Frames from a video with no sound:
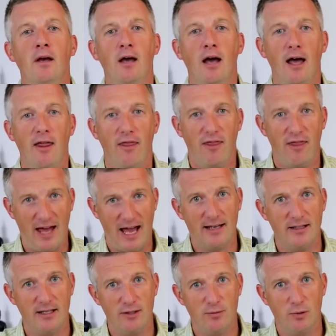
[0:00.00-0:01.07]
And
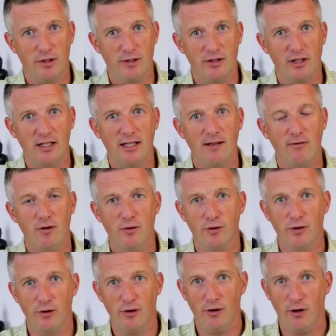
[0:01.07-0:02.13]
that is what is going to give you your
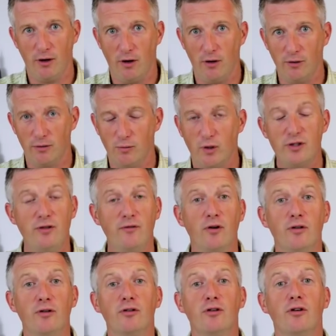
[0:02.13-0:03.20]
good hook hold. Once you've
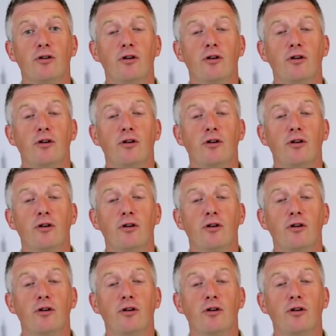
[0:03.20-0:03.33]
got your good